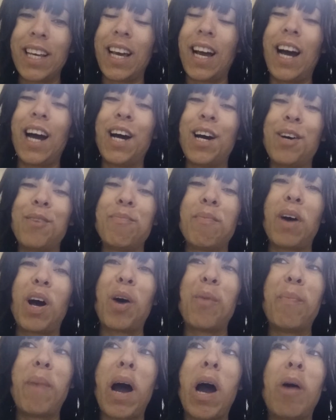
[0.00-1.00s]

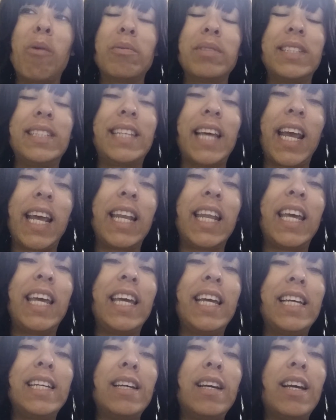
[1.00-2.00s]
about
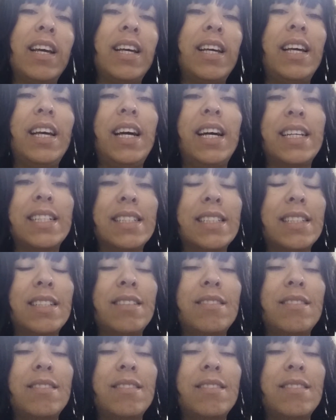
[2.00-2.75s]
uh,